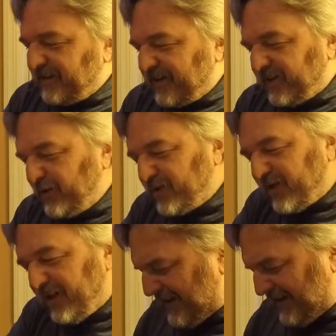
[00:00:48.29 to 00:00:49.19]
I could use
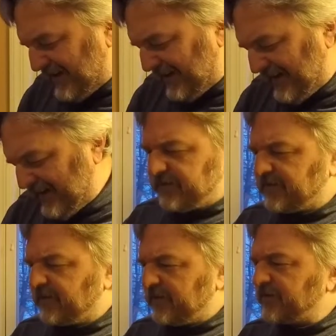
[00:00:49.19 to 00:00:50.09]
all the light I can get.
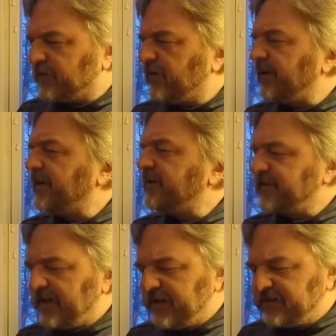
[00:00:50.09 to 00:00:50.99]
So it is a really nice
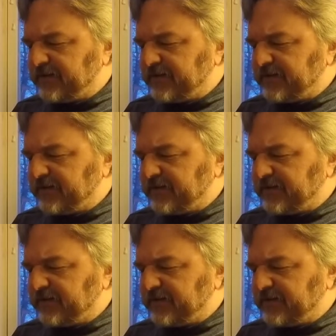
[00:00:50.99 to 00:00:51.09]
case.